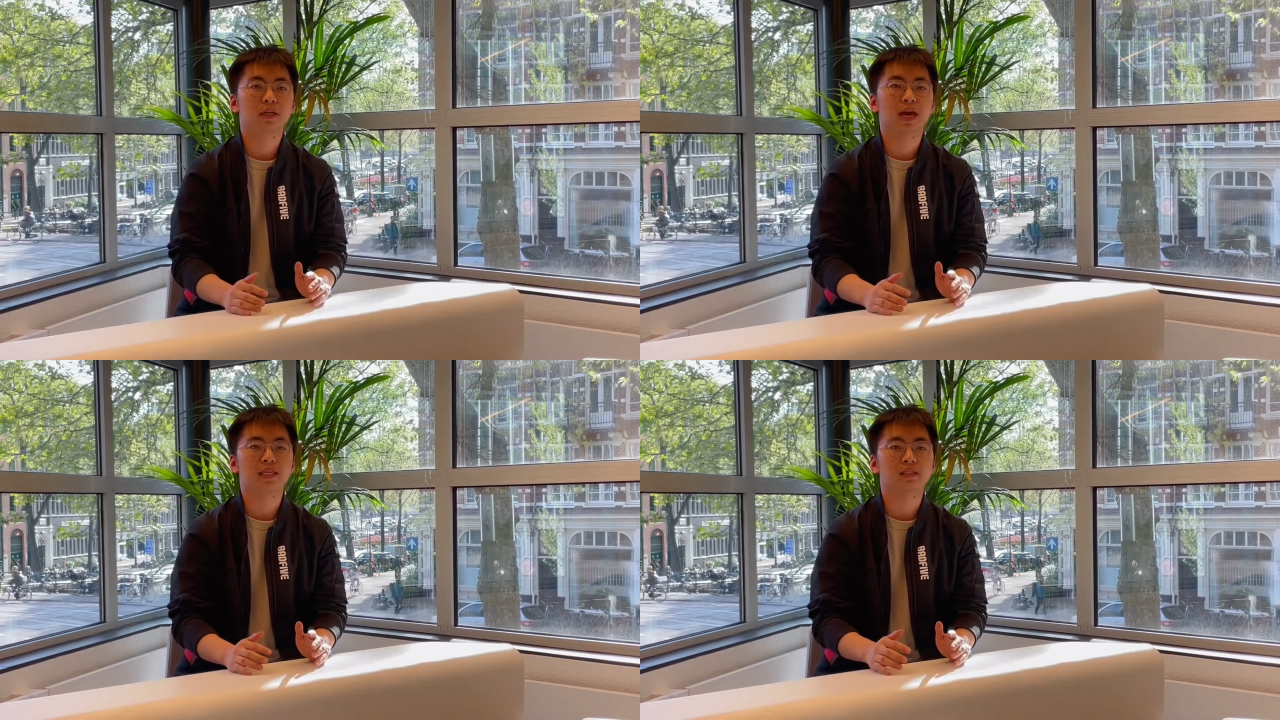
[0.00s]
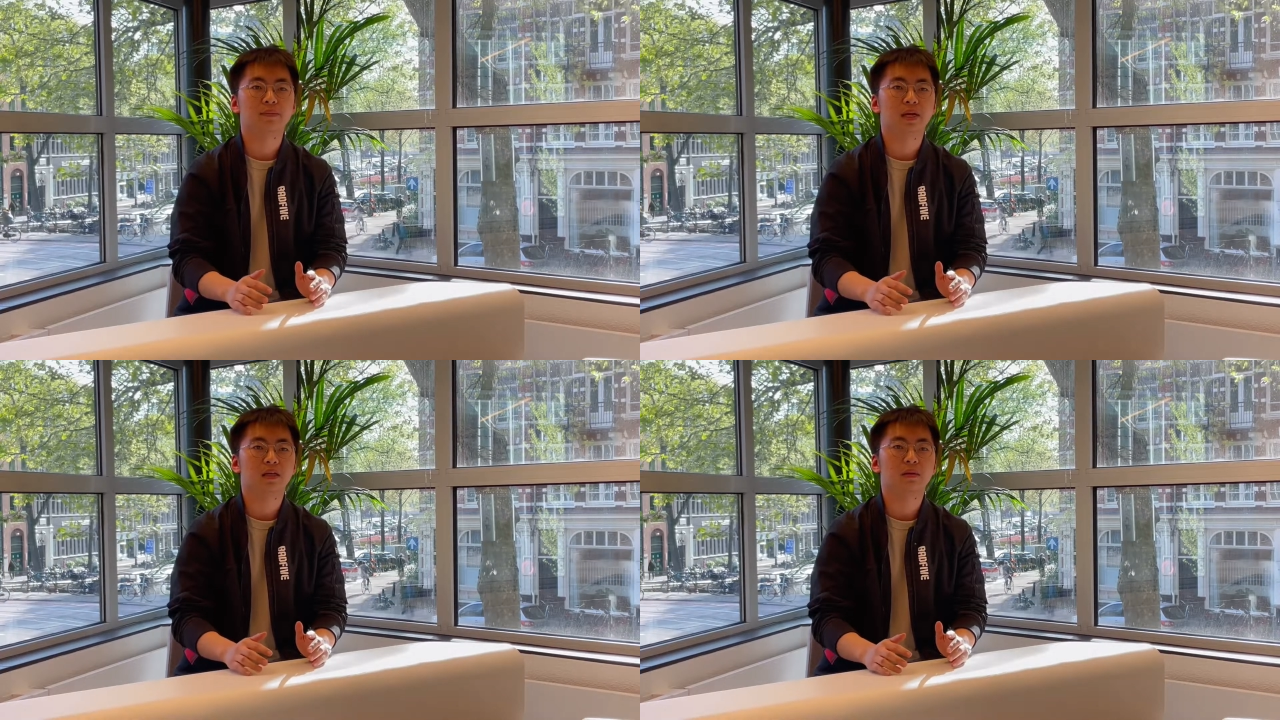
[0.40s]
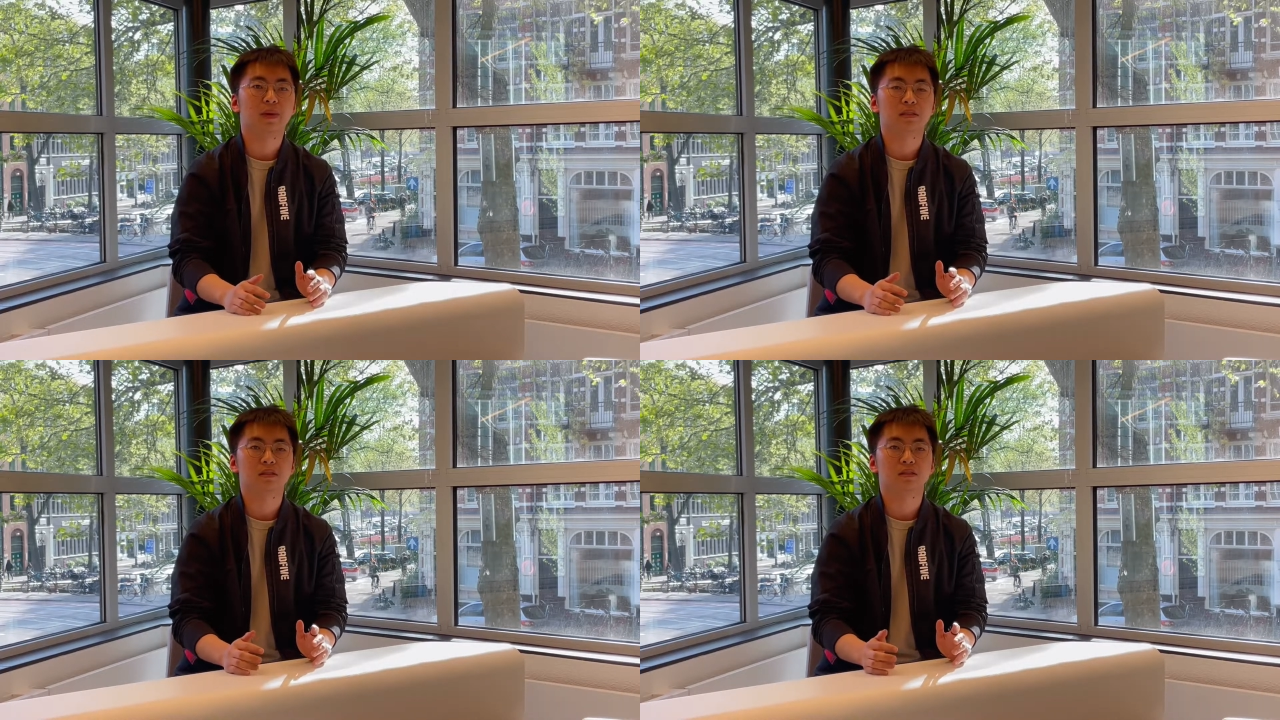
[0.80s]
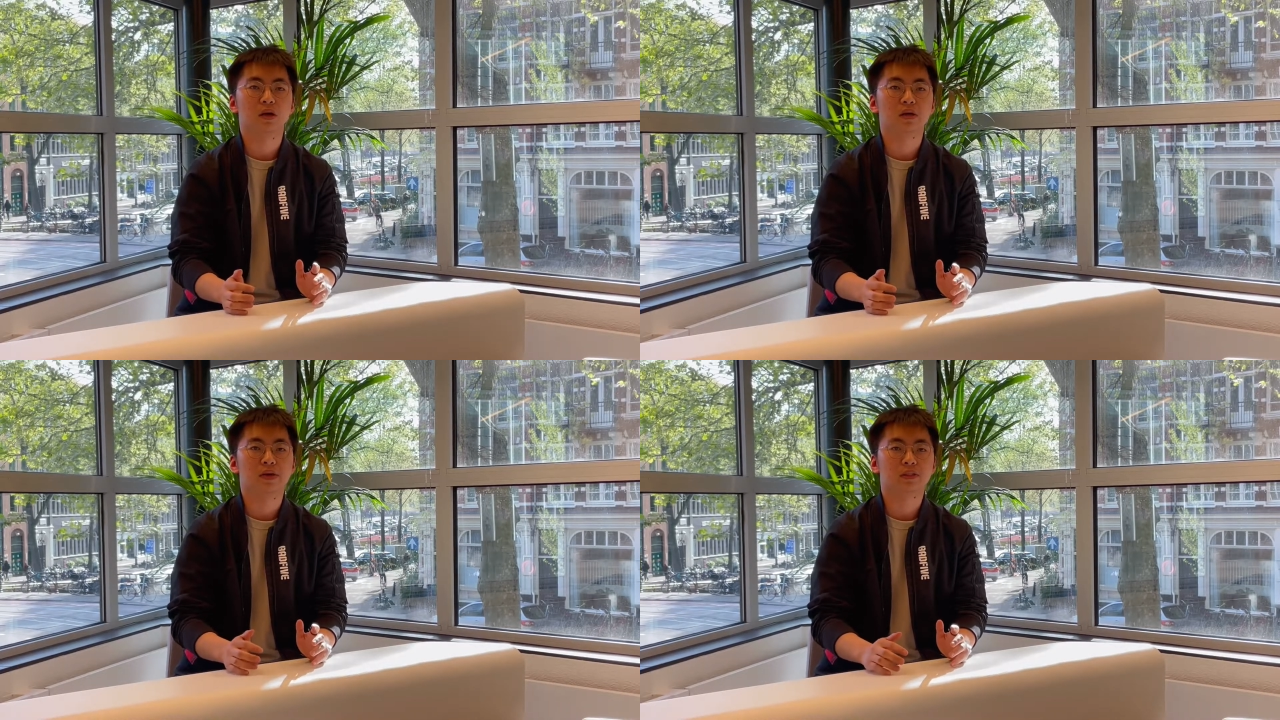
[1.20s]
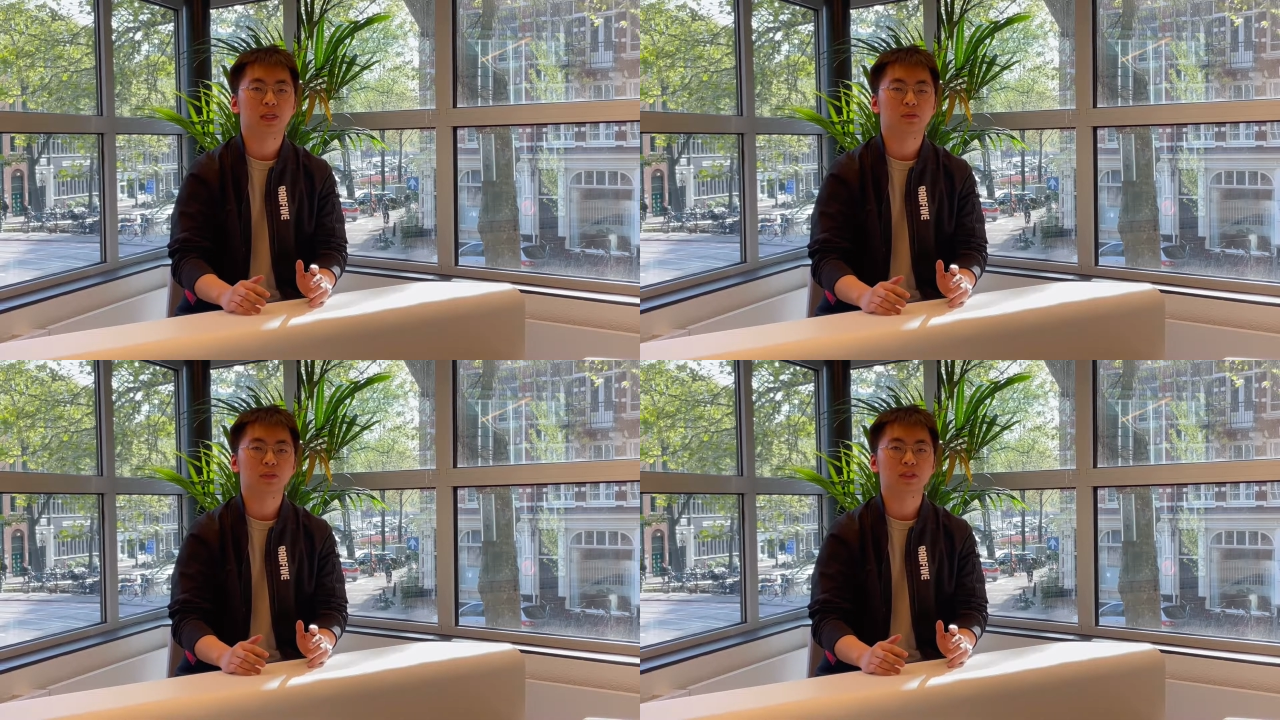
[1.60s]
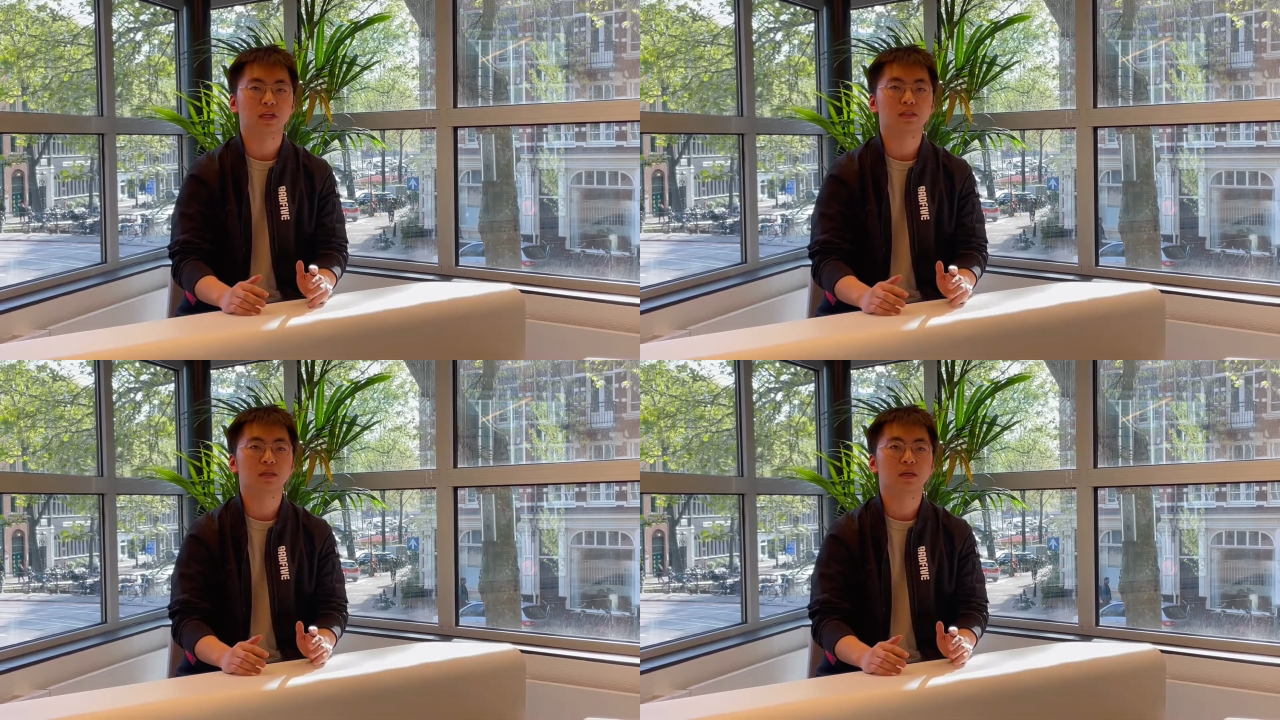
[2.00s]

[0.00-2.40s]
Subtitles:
estimated by the stock characteristics.